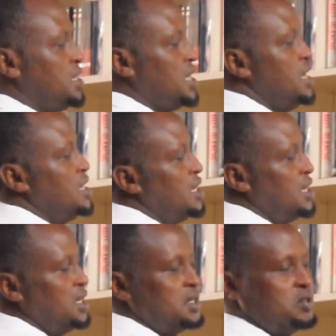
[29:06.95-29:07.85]
change in
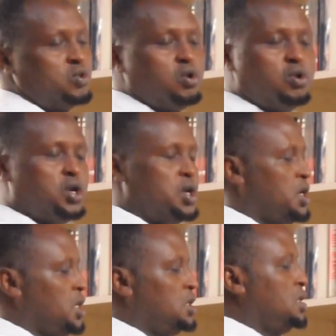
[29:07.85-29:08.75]
this. So
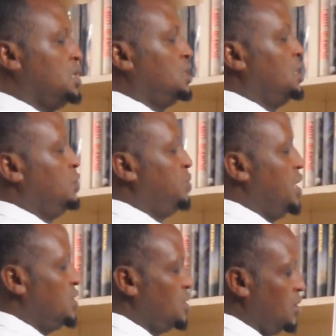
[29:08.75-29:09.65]
it
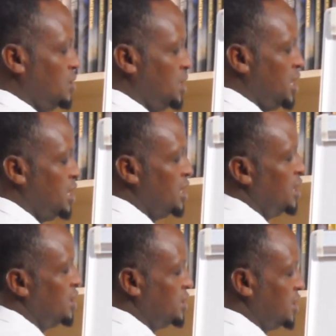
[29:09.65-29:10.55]
depends on the
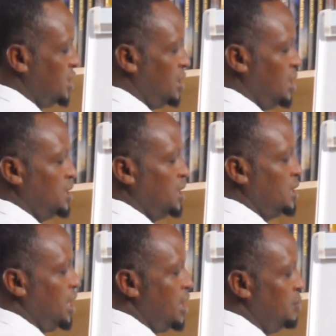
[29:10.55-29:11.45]

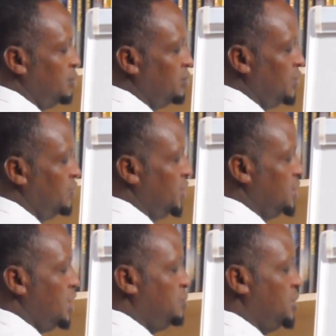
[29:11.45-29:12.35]
time. For
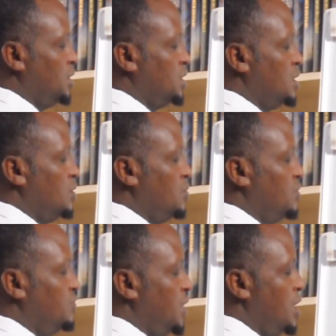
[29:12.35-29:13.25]
example, the signal will
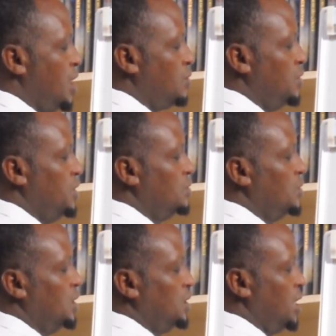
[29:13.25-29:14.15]
vary according to
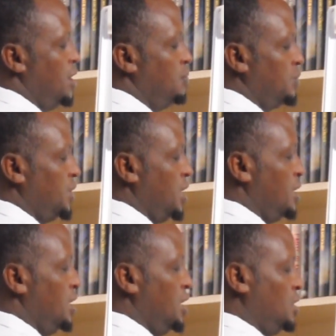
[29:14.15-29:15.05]
the time here.
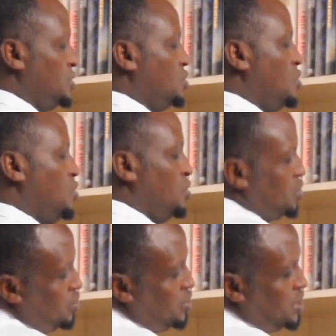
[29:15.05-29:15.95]
So
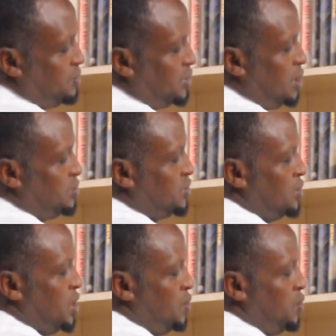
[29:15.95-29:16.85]
also sometimes
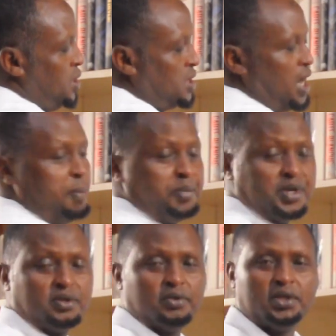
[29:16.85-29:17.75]
with
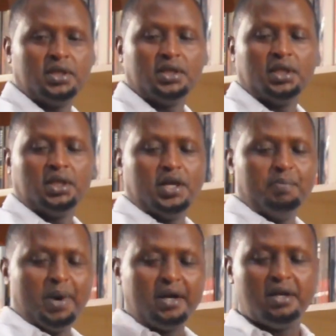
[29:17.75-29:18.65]
amplitude, the
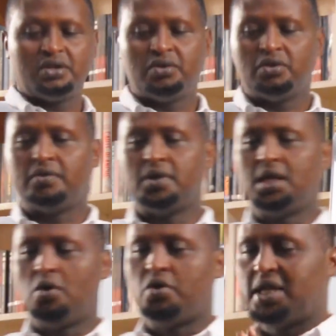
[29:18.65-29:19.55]
magnitude of
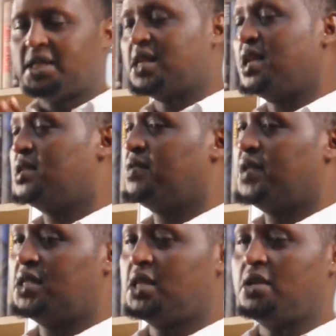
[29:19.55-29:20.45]
or the size of the
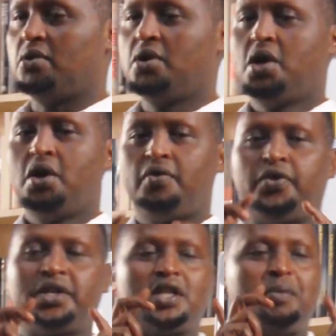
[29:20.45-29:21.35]
signal. For
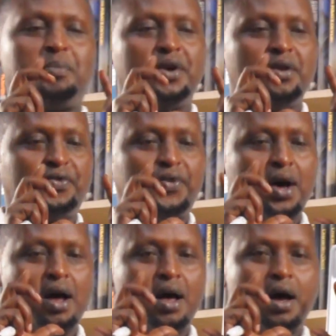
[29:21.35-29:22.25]
example, if
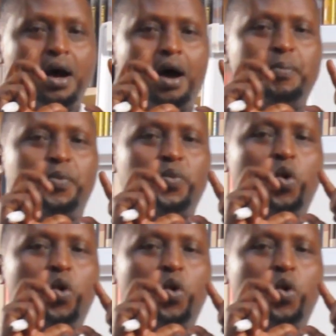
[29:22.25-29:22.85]
I'm